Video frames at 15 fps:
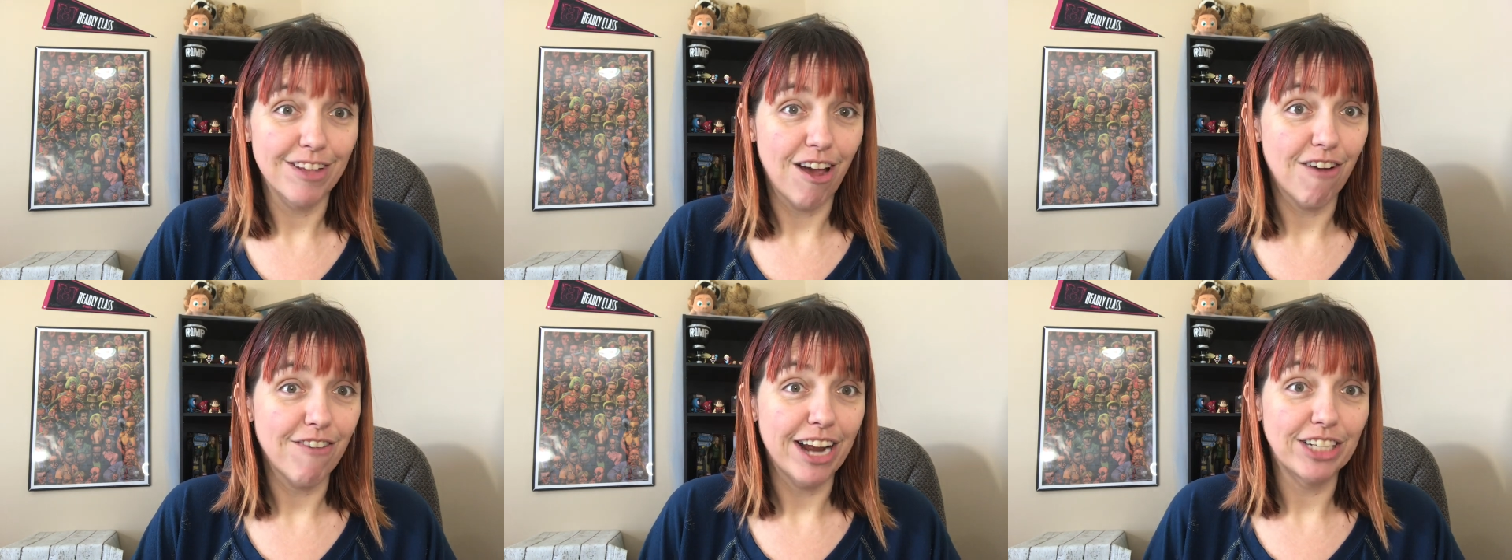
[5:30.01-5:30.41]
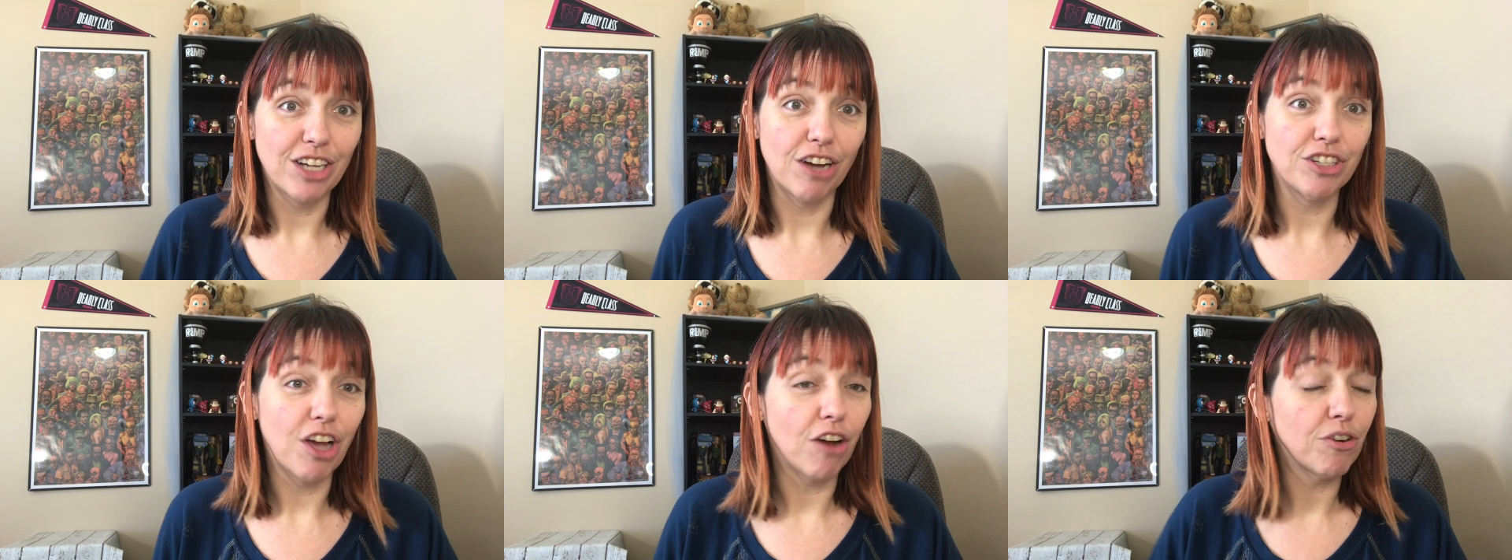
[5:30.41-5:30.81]
All right,
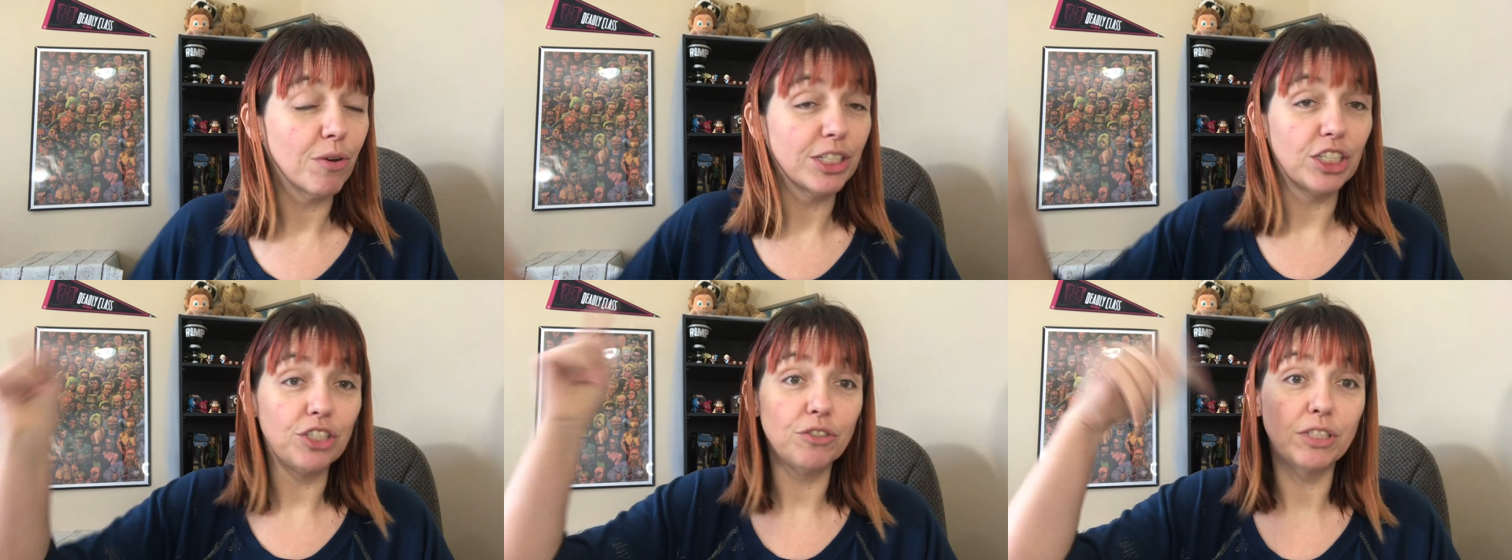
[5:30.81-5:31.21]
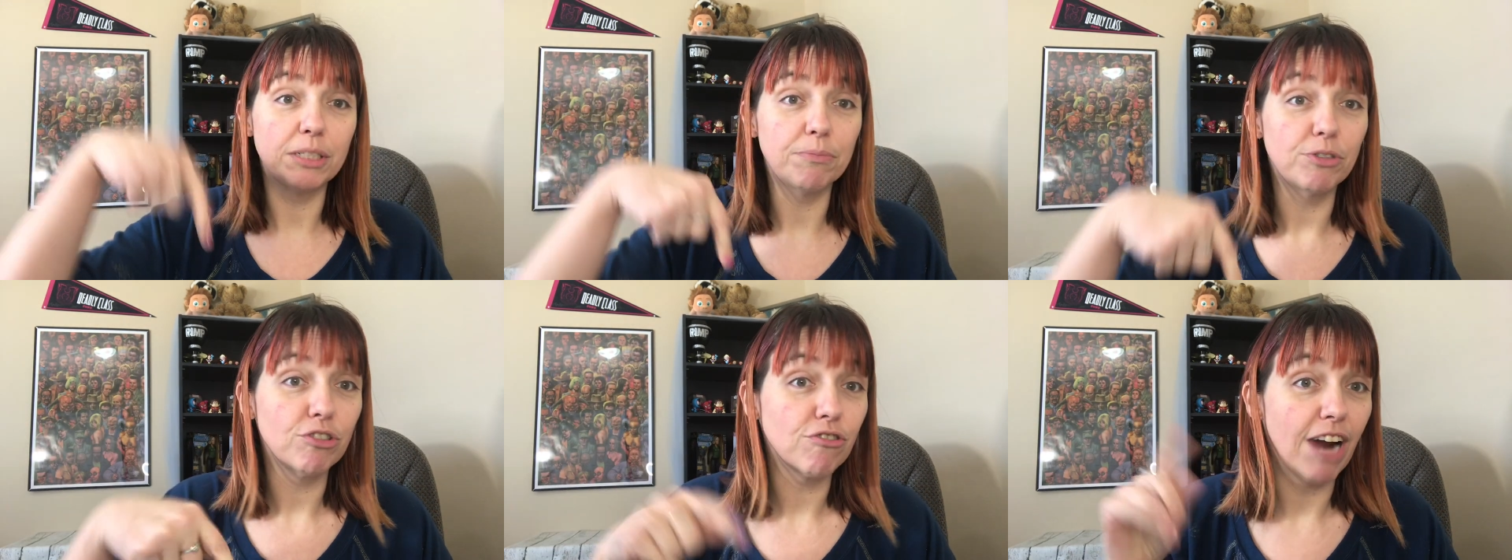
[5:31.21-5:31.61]
y'all. Y'all know what to do.
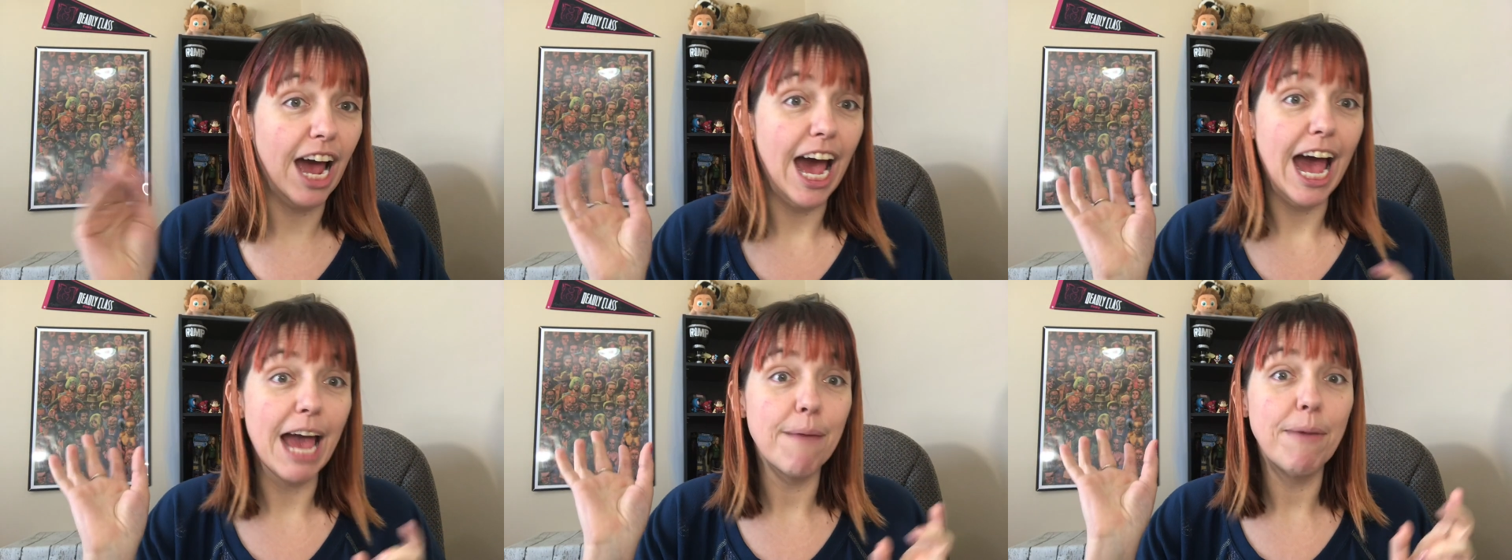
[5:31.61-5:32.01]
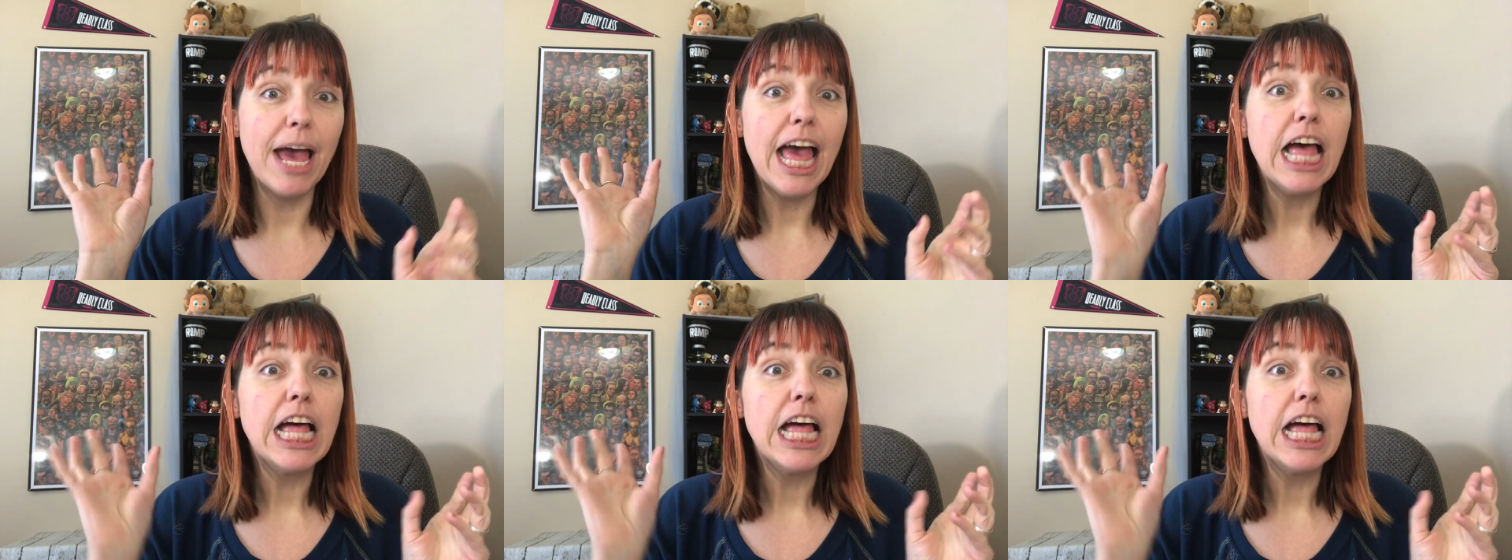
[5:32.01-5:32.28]
Subscribe,